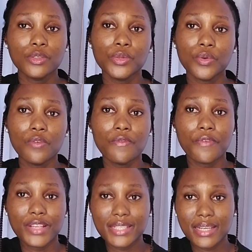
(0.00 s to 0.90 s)
to
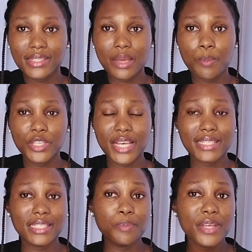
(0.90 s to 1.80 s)
freezing
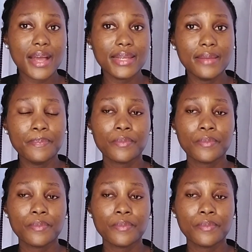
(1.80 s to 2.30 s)
temperatures, typically